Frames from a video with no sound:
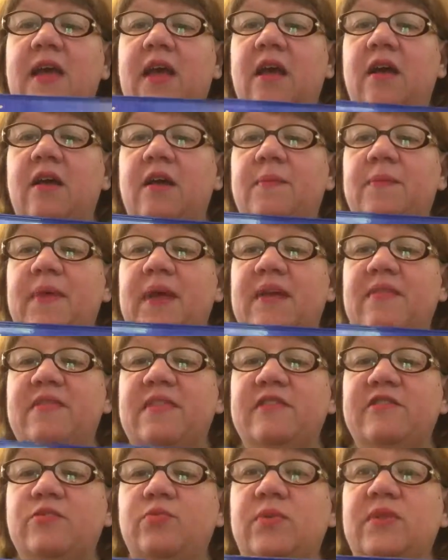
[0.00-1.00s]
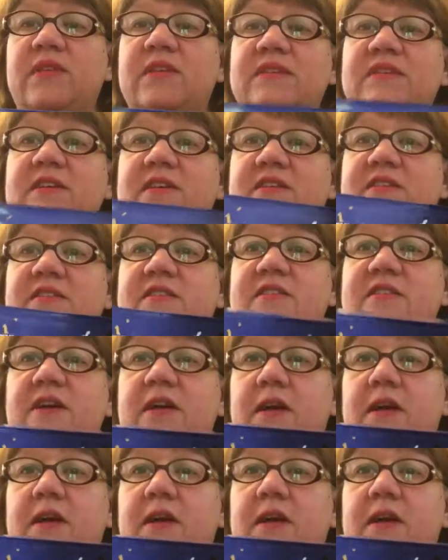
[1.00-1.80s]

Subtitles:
And this one that says,